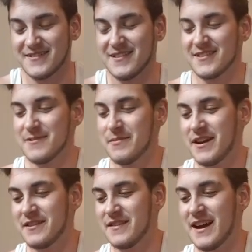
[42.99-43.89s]
I'll
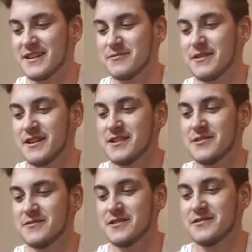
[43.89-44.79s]
compare that to what I do
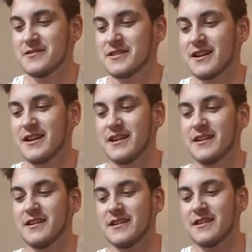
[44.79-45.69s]
use.
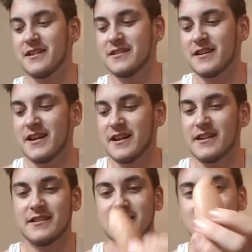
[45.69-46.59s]
I
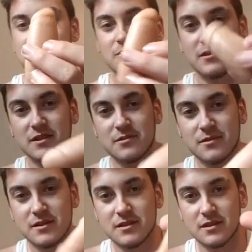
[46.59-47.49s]
had this one. This
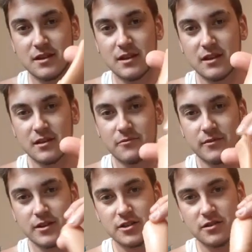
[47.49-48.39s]
was the
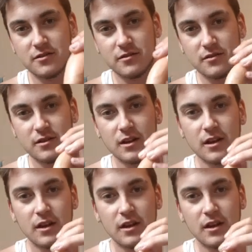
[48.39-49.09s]
original